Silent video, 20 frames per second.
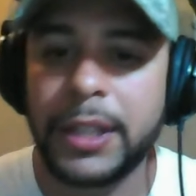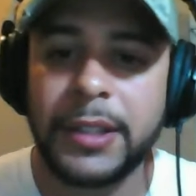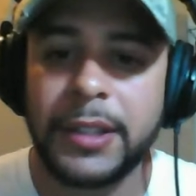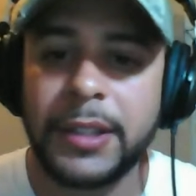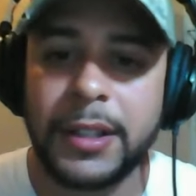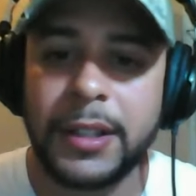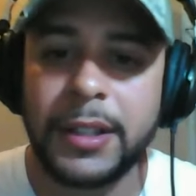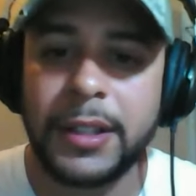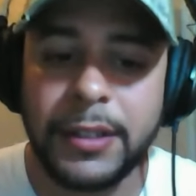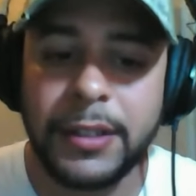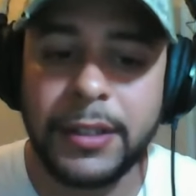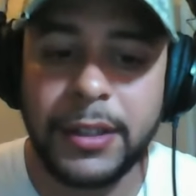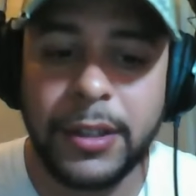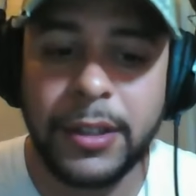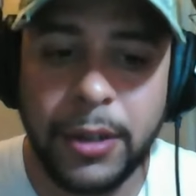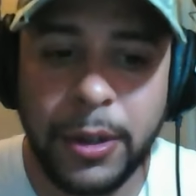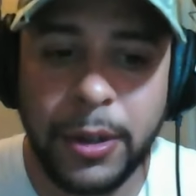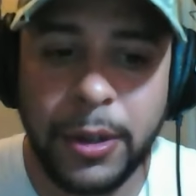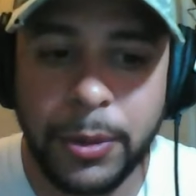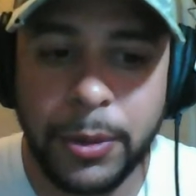is it? Because you know,
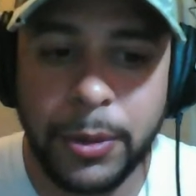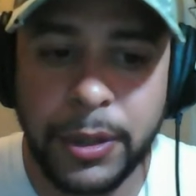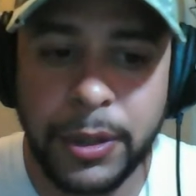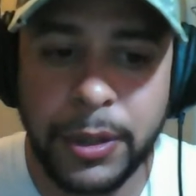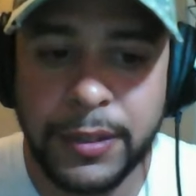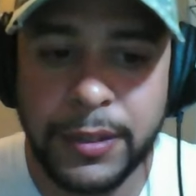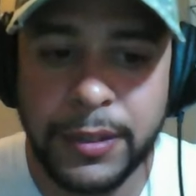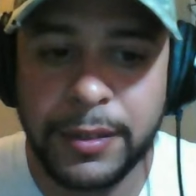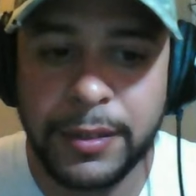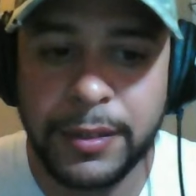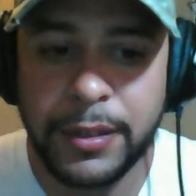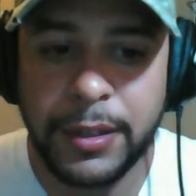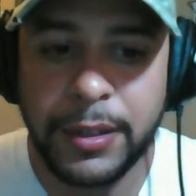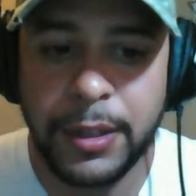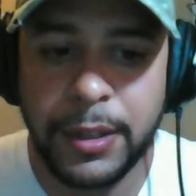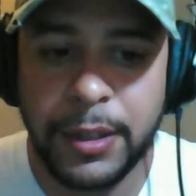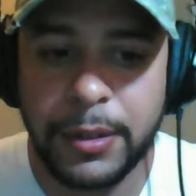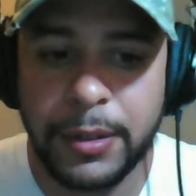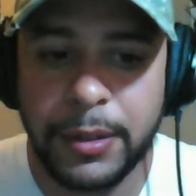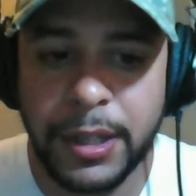artwork is you
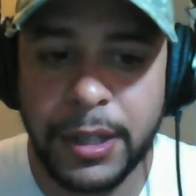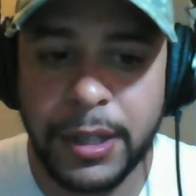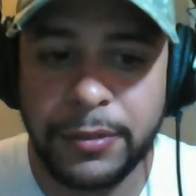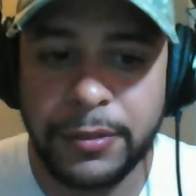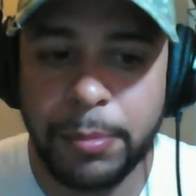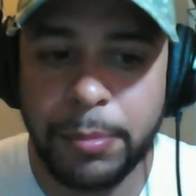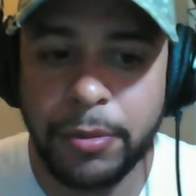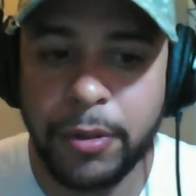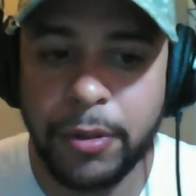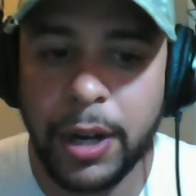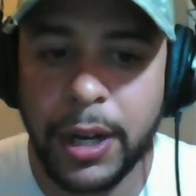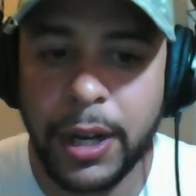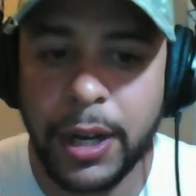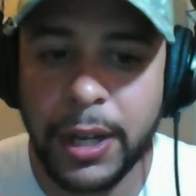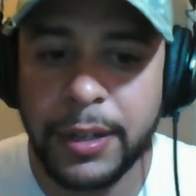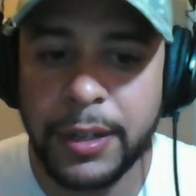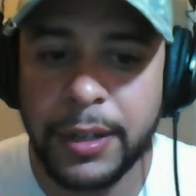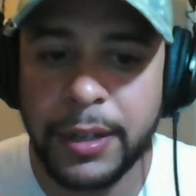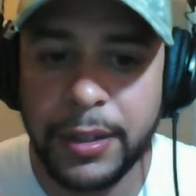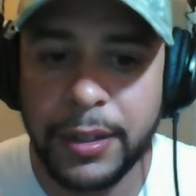know kind of a
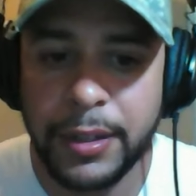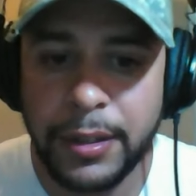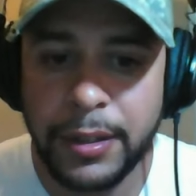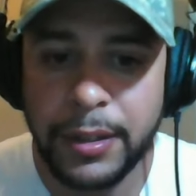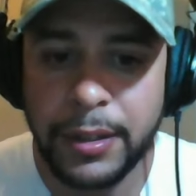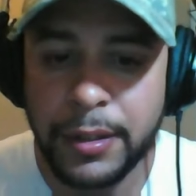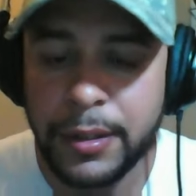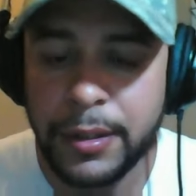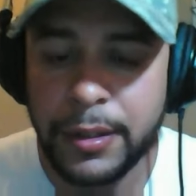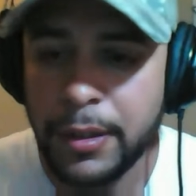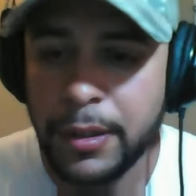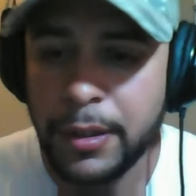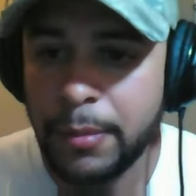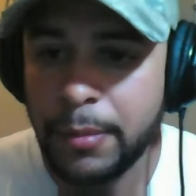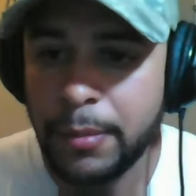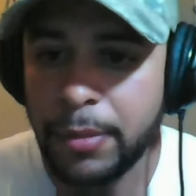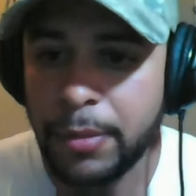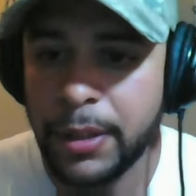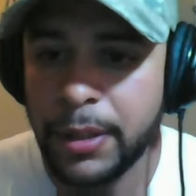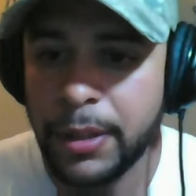broad,
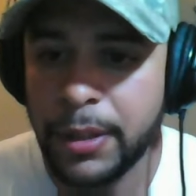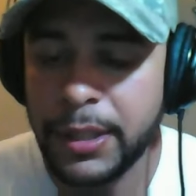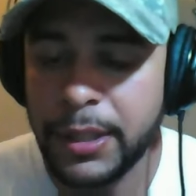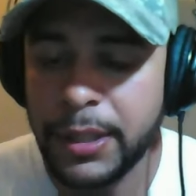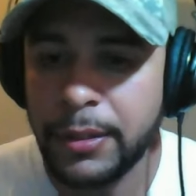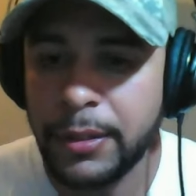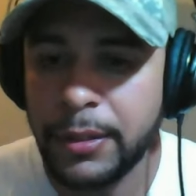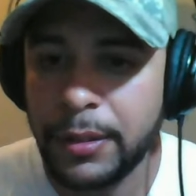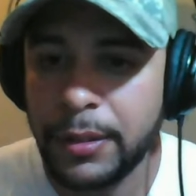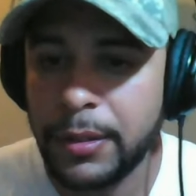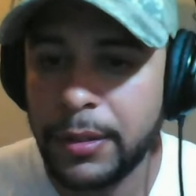broad deal.